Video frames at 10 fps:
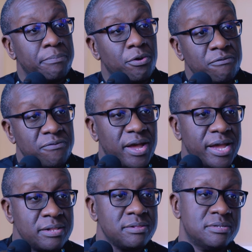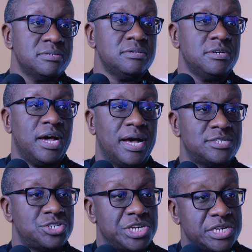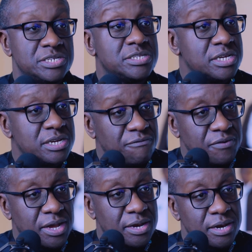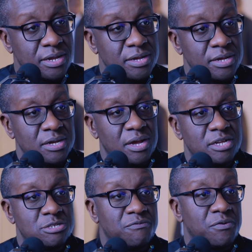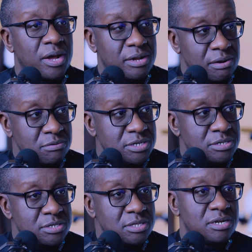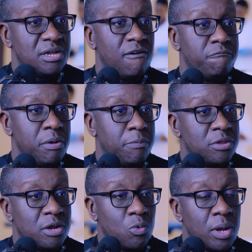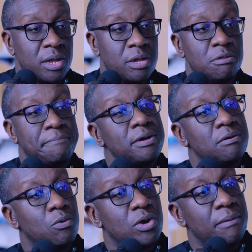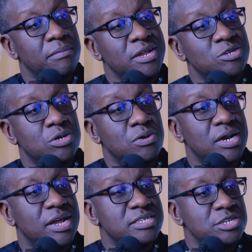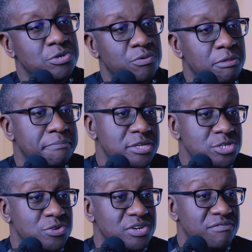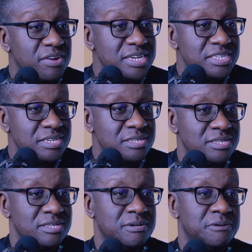profile has changed significantly. And so for accountants that have people that coming into an organization with personal devices,